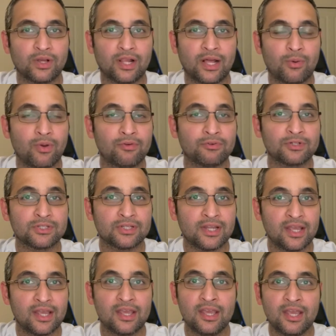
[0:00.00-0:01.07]
However,
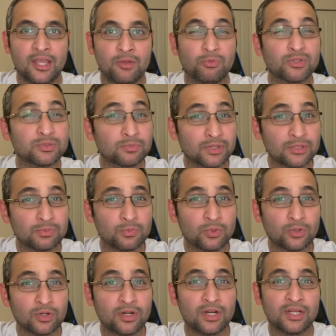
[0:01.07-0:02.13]
today he was much
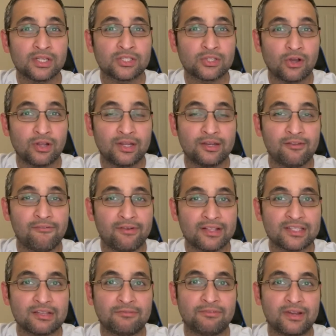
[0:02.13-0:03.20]
more solid
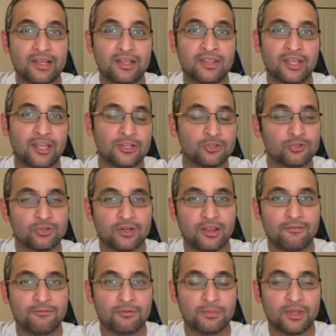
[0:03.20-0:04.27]
defensively. The issue today
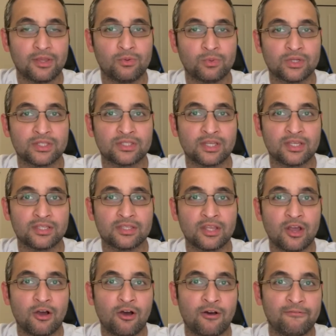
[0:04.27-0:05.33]
for me was his
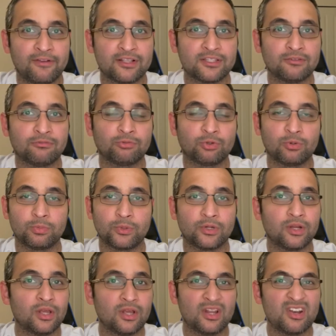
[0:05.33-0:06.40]
offensive throughput,
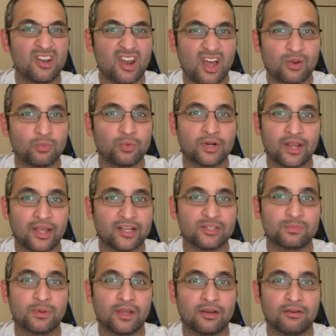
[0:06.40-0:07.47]
not what I
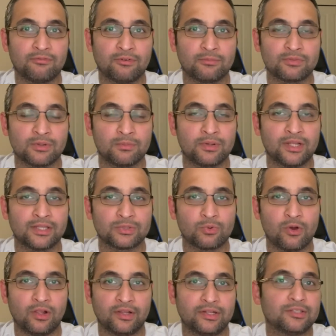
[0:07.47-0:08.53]
expect from somebody his
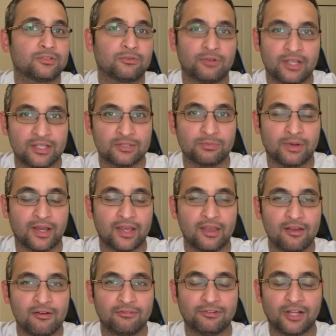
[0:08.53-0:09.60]
quality. So he's my
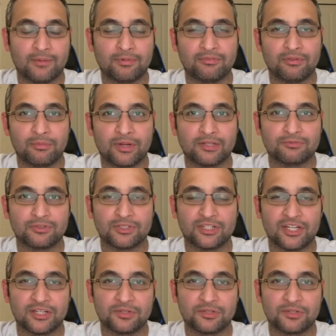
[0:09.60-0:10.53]
flop of the match for today.